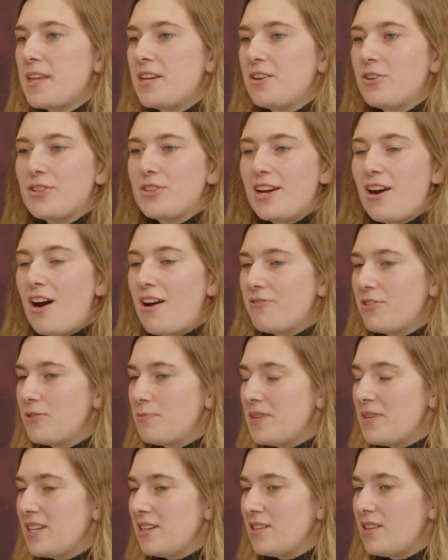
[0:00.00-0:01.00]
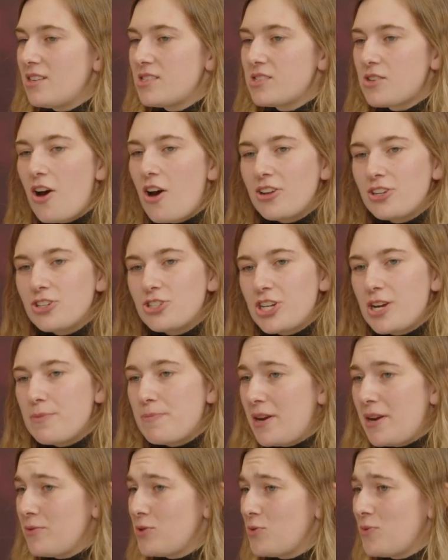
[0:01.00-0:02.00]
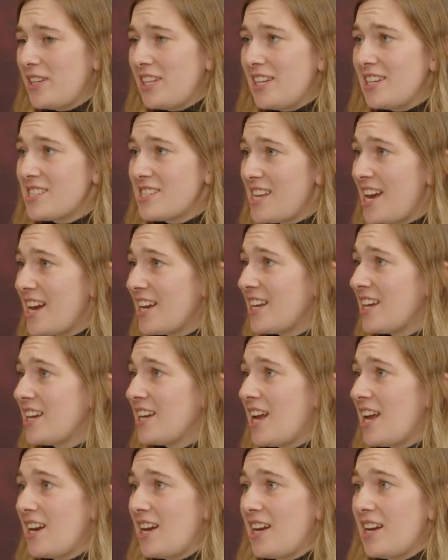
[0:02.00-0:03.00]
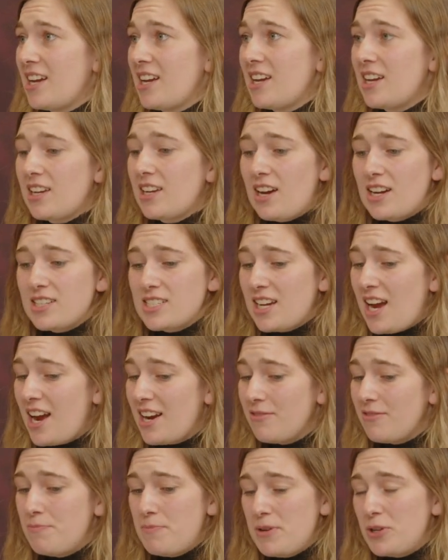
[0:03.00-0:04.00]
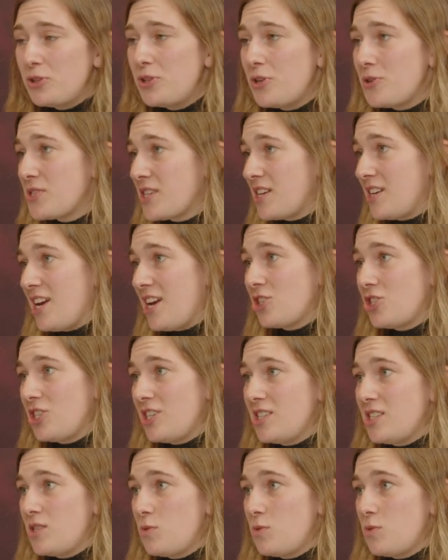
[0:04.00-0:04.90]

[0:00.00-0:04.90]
they offered me a scholarship and I was really excited. And I got to kind of build those connections